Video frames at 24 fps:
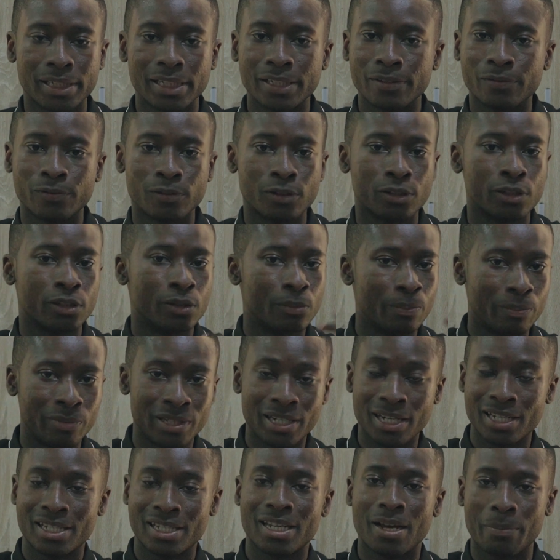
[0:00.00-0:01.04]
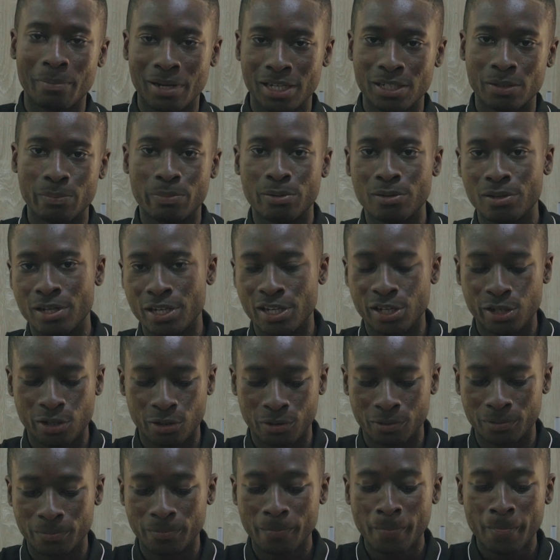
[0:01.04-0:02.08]
Even data
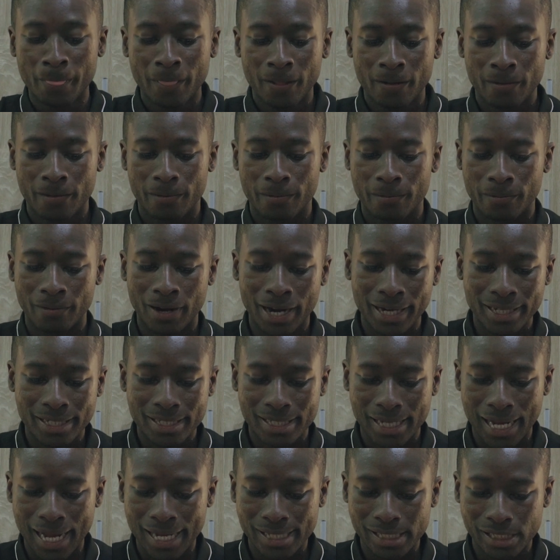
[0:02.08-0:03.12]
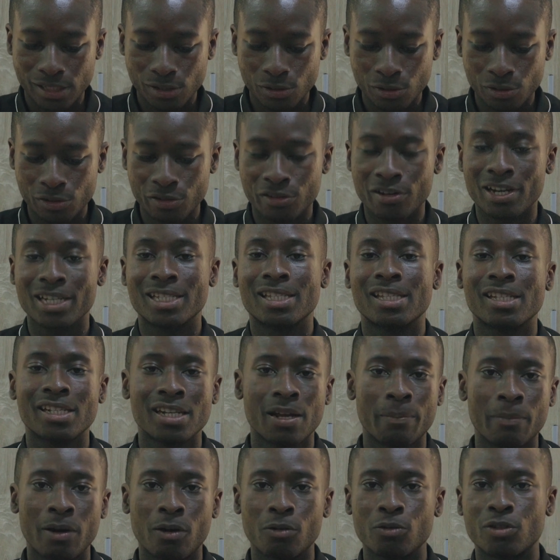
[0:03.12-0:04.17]
manipulation, right? And the interesting thing
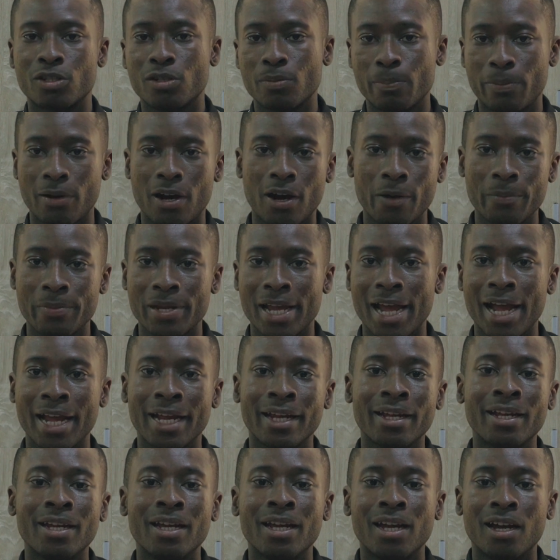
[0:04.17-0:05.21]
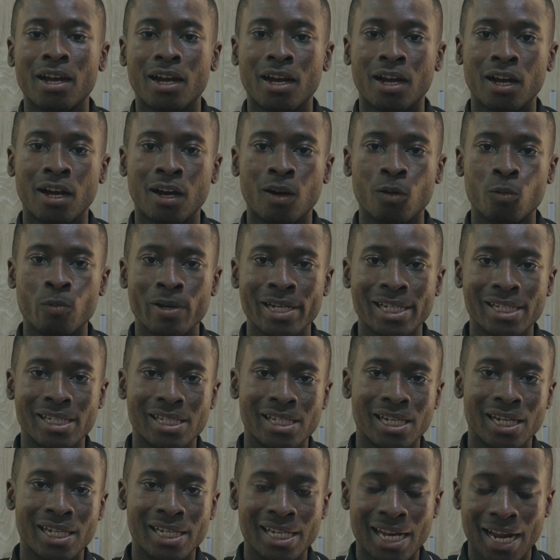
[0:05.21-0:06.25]
about Power BI with
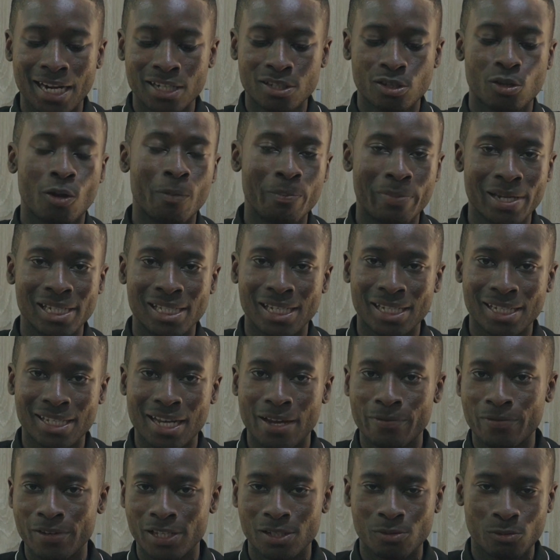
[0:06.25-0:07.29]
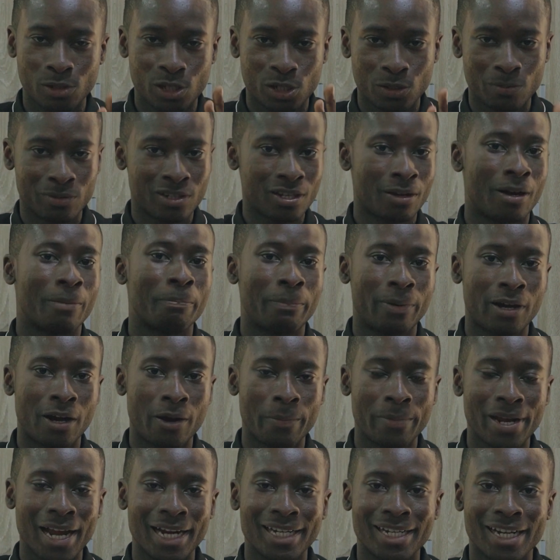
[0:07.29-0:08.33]
the desktop-based interface, which is Power
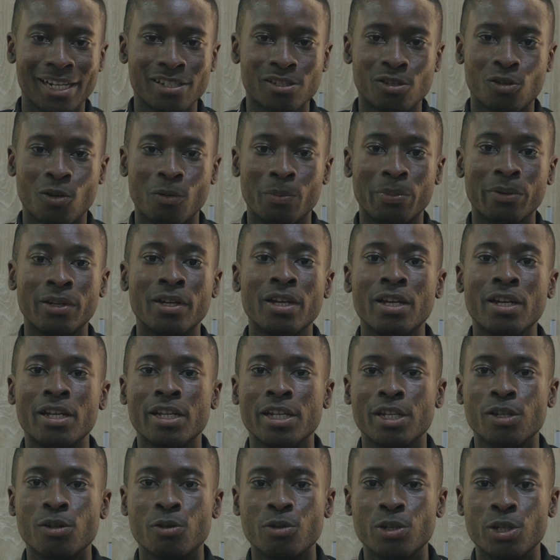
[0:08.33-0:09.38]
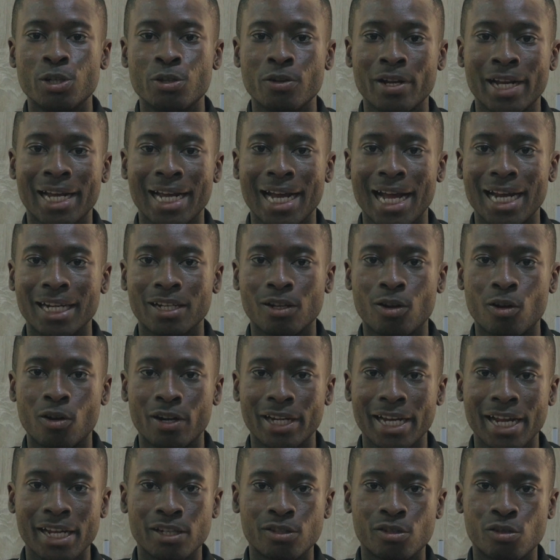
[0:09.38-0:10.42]
BI desktop, you can
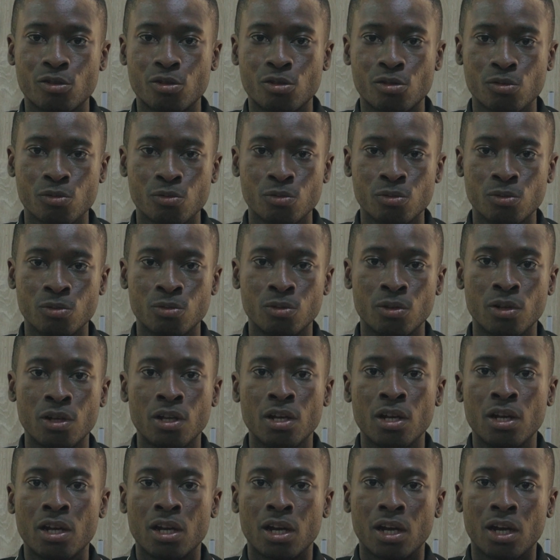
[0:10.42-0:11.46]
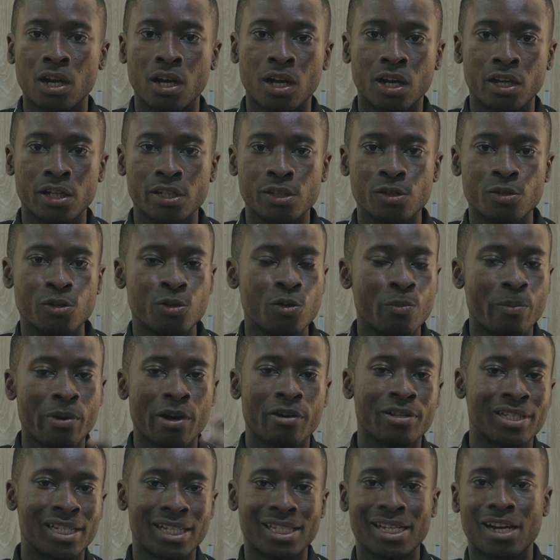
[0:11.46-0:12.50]
connect to
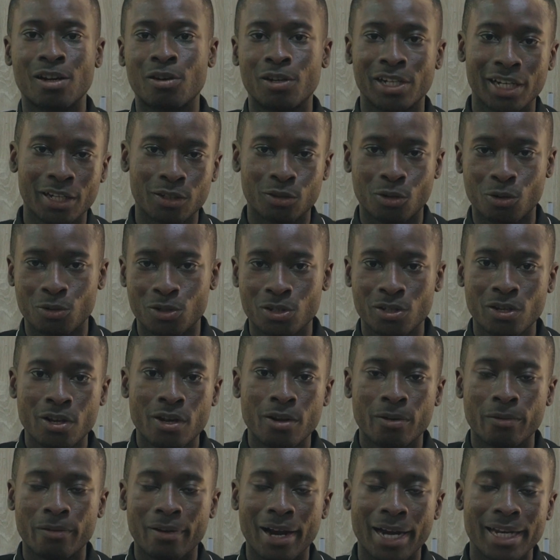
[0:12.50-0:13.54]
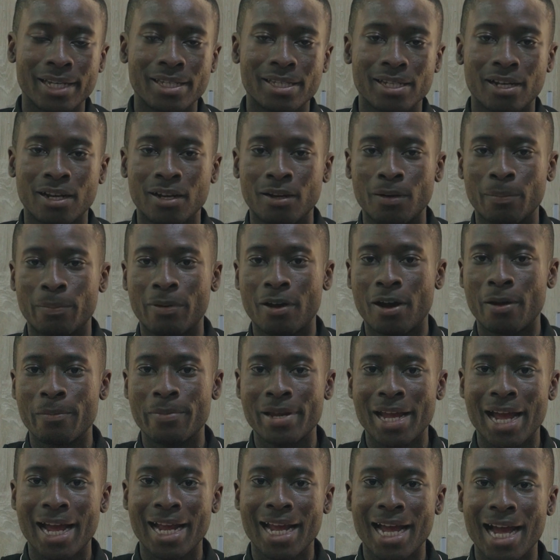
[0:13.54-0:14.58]
numerous data connectors, right? Power
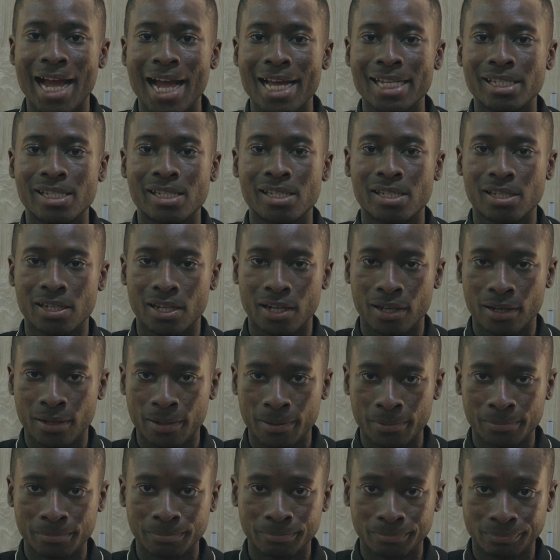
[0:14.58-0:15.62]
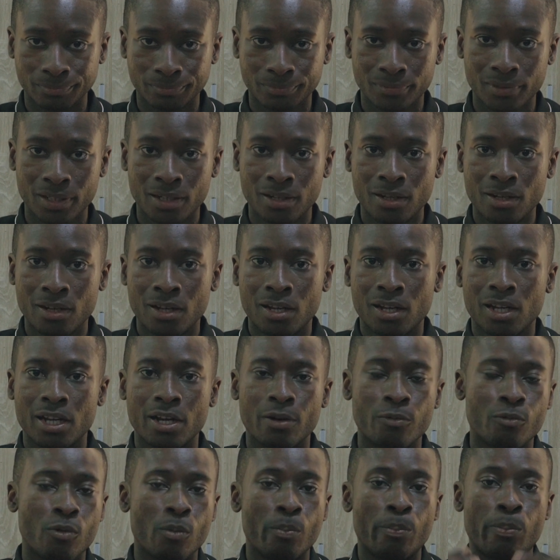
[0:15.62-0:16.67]
BI has a
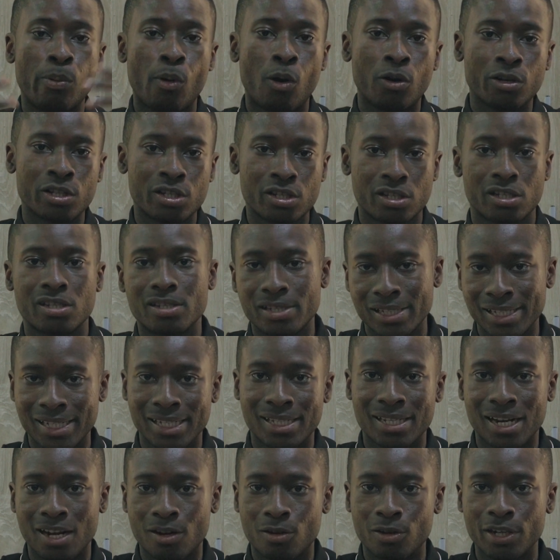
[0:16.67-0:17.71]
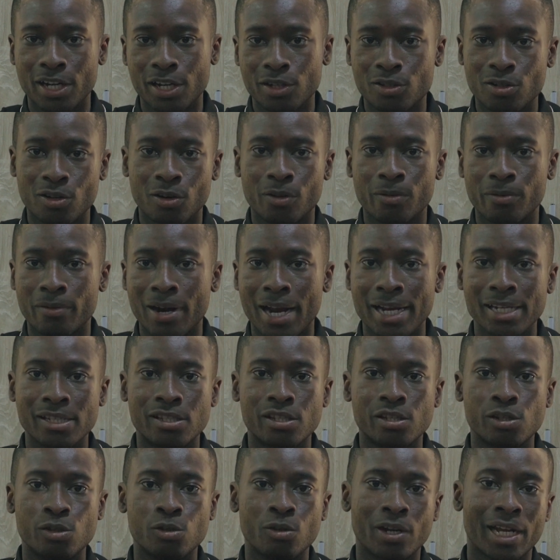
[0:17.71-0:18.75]
robust data connector,
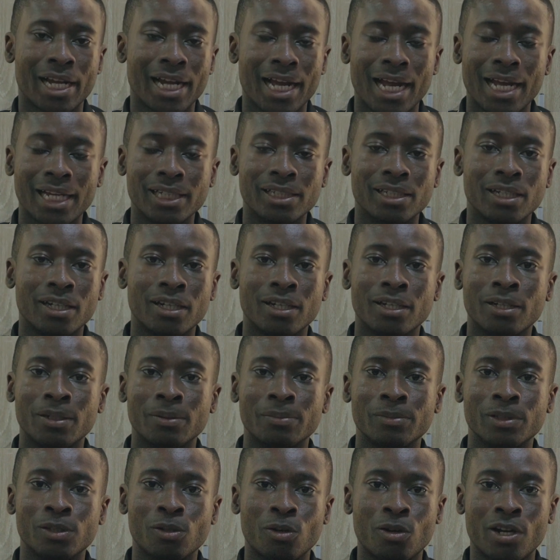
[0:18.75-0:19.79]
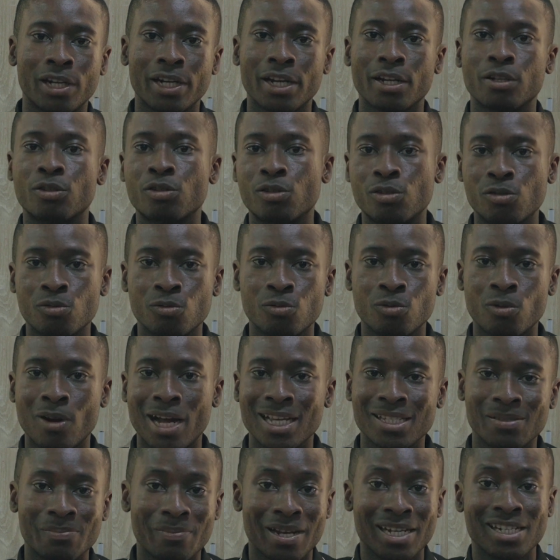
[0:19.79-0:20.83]
right? You can connect to
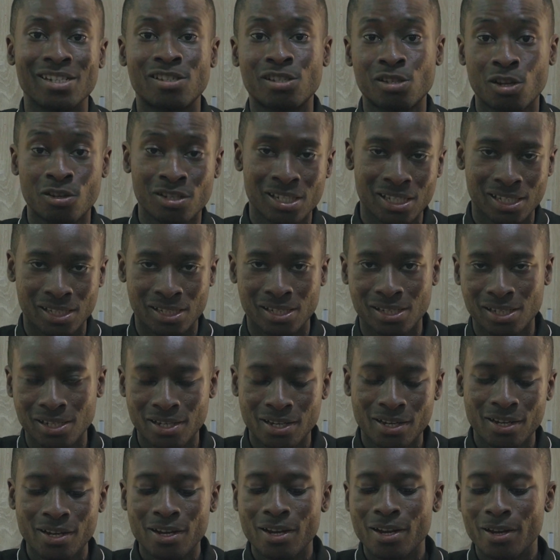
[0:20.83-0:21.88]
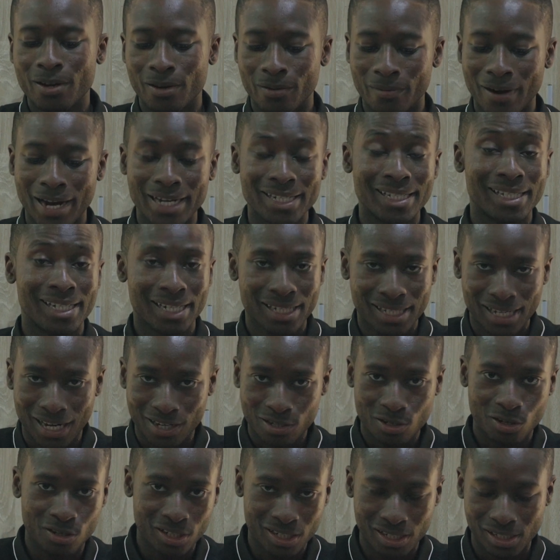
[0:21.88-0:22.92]
as many sources, right? Data
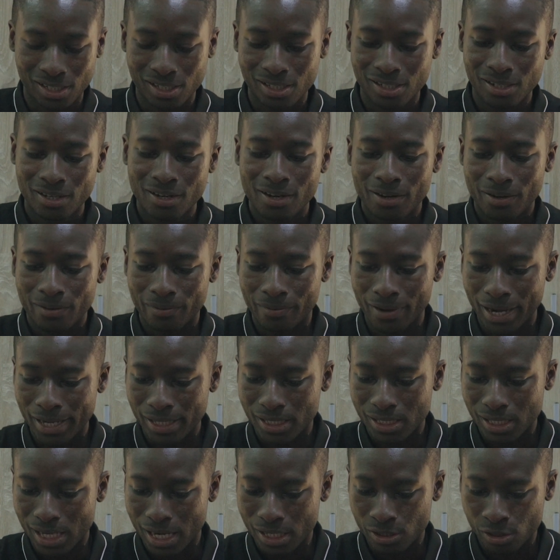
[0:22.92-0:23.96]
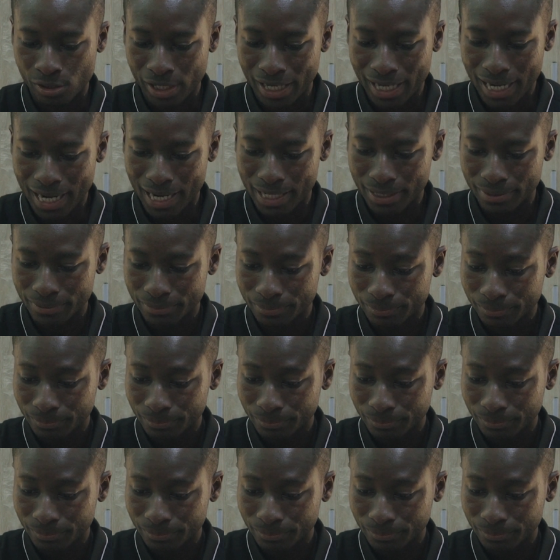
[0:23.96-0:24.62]
sources, right? As you can.